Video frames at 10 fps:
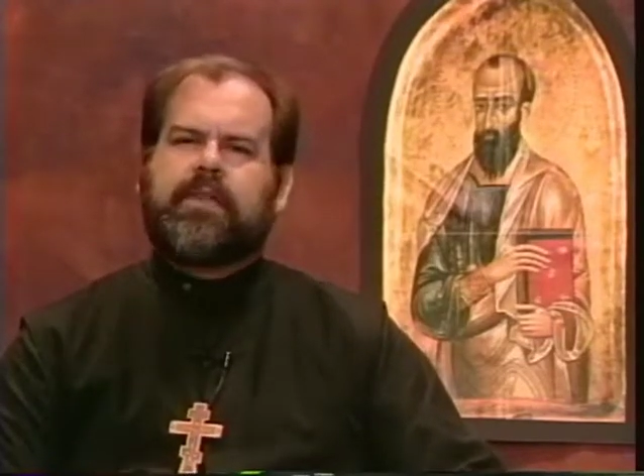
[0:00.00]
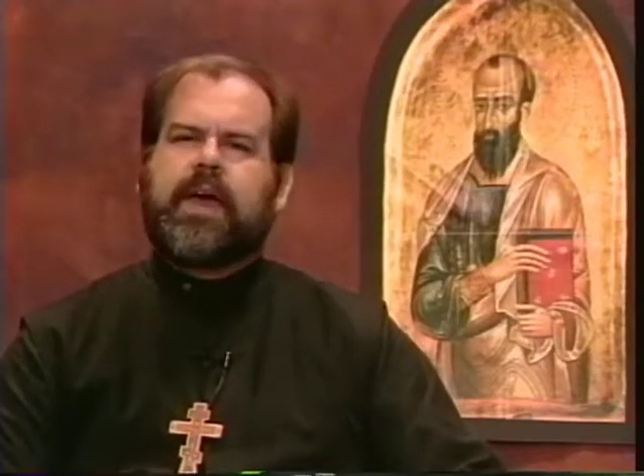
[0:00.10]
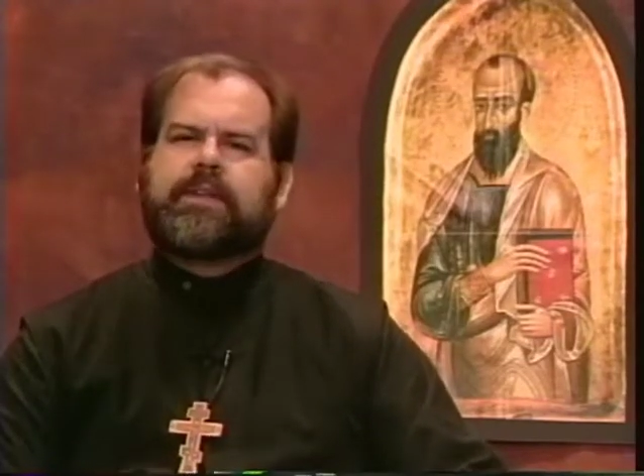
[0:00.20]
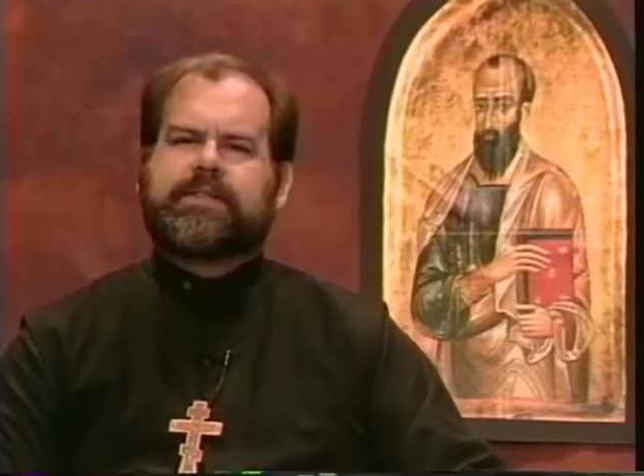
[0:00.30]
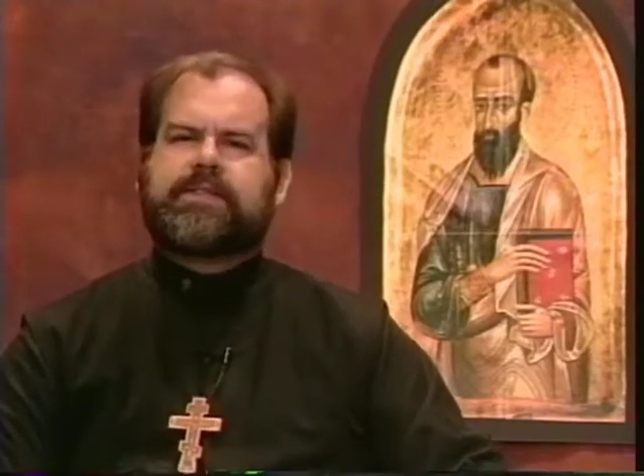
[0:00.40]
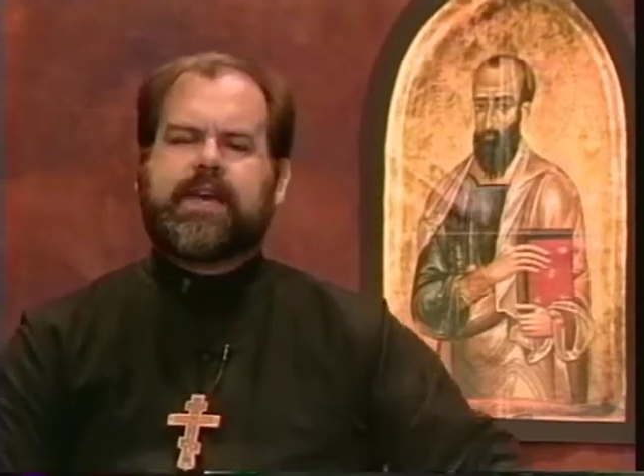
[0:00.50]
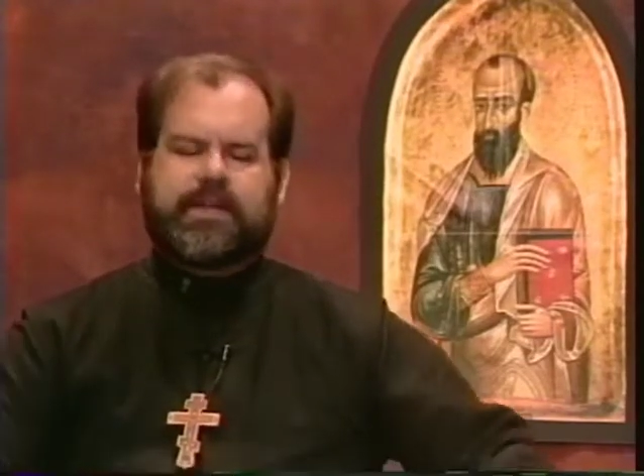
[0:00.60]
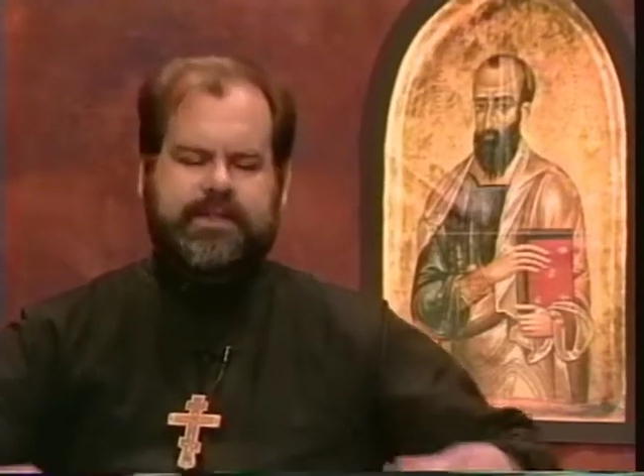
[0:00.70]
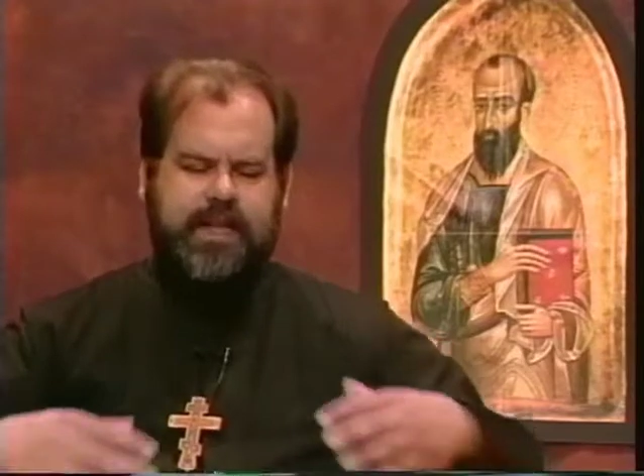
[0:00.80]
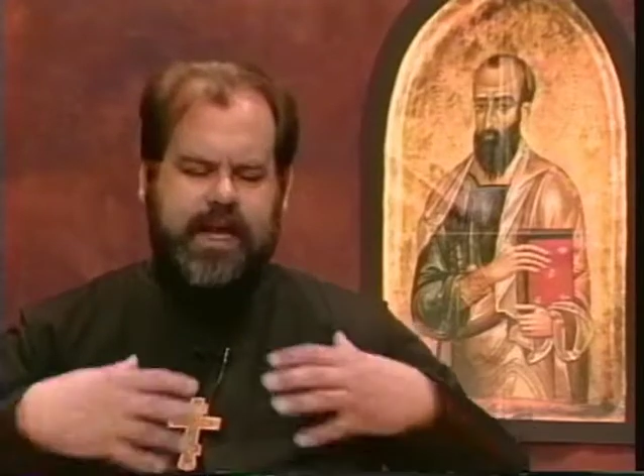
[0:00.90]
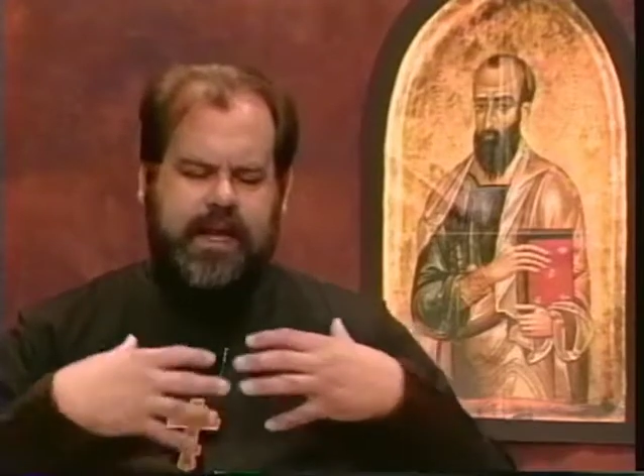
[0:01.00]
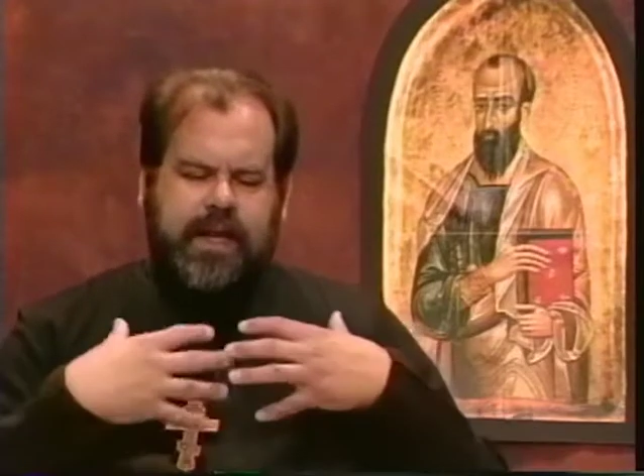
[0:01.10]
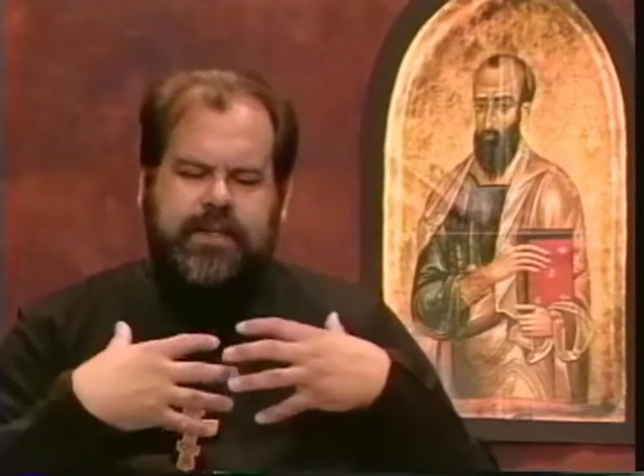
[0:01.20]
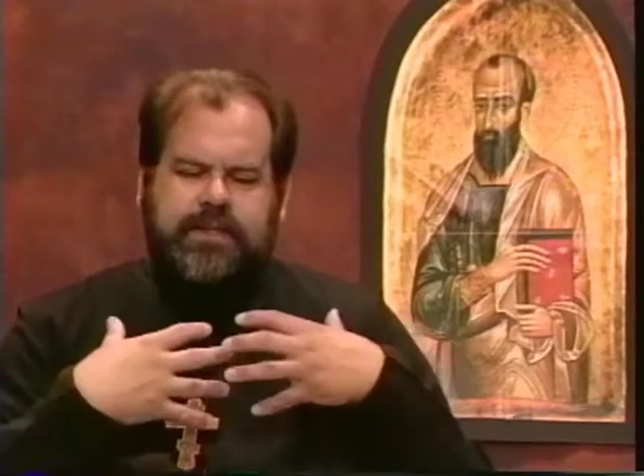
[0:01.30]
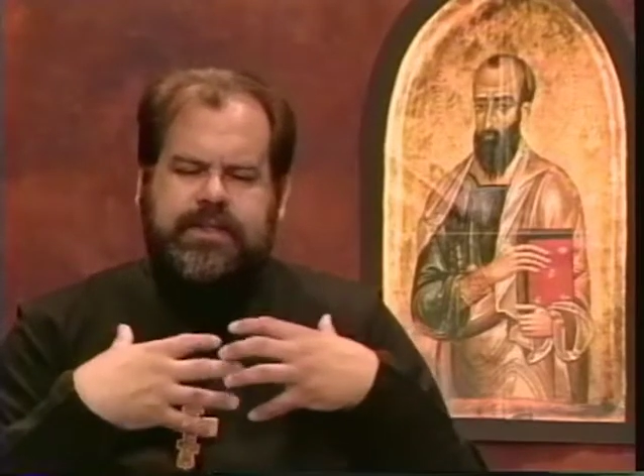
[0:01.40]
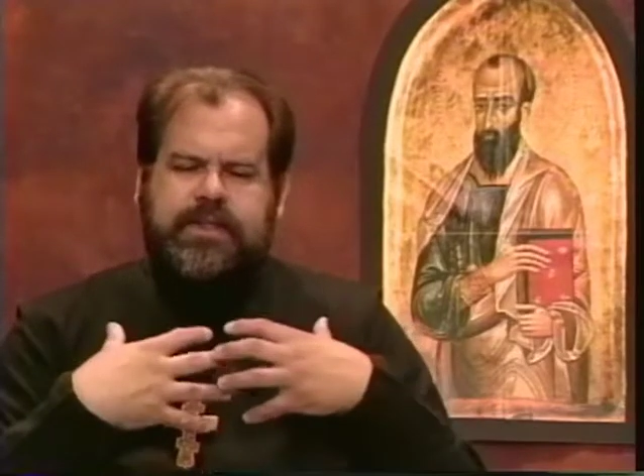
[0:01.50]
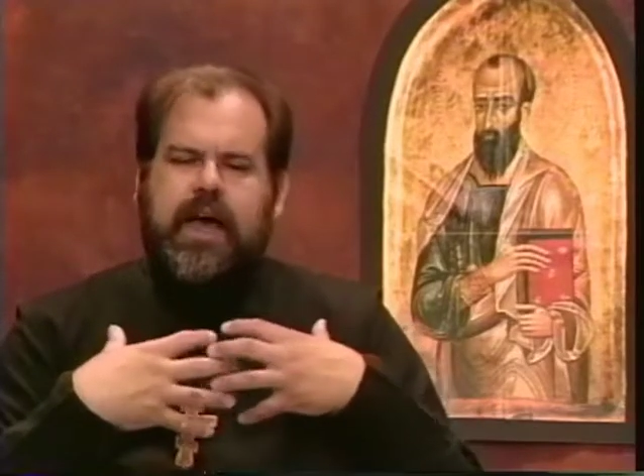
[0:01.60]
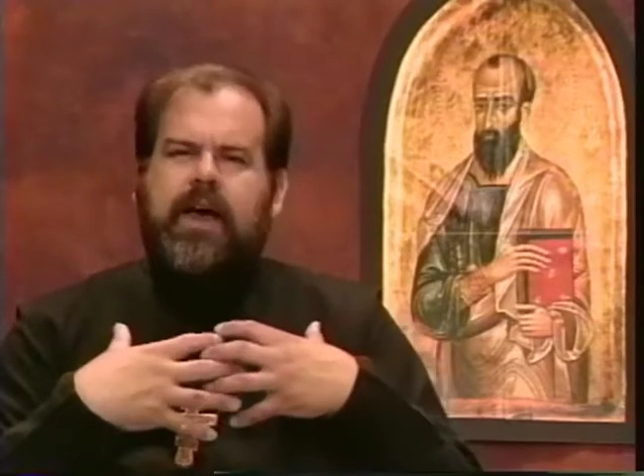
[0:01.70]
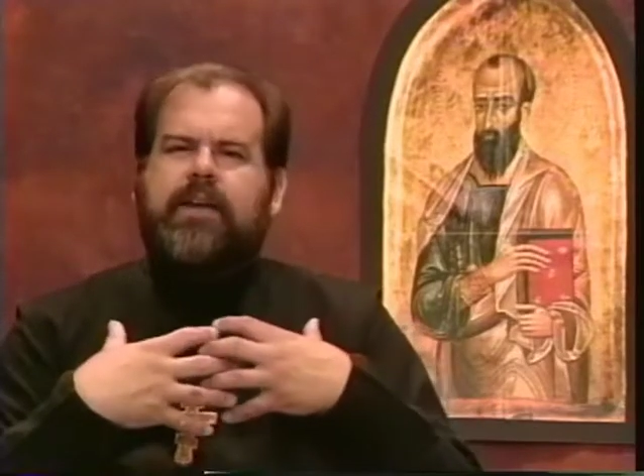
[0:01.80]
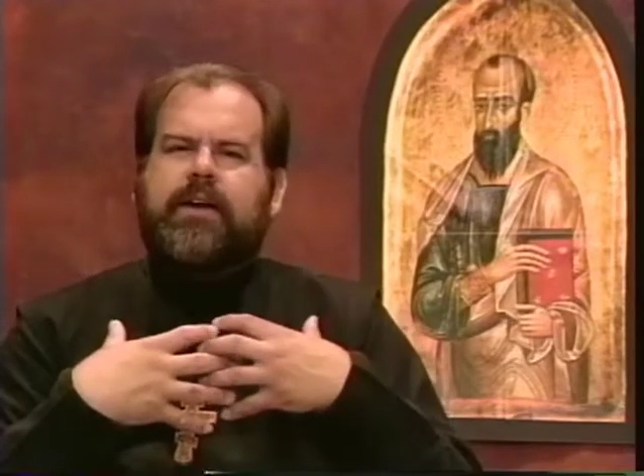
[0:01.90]
that says that
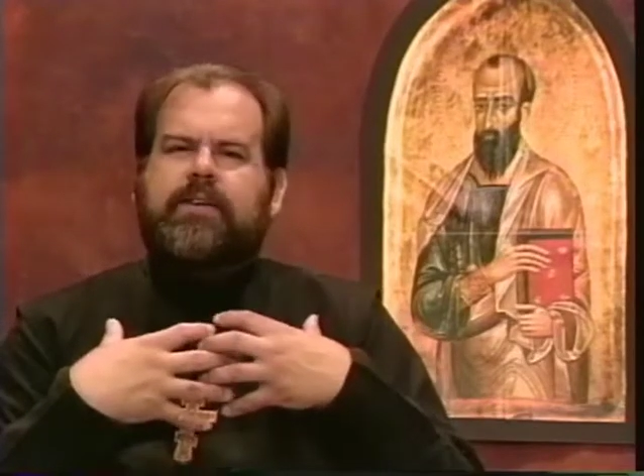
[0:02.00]
inside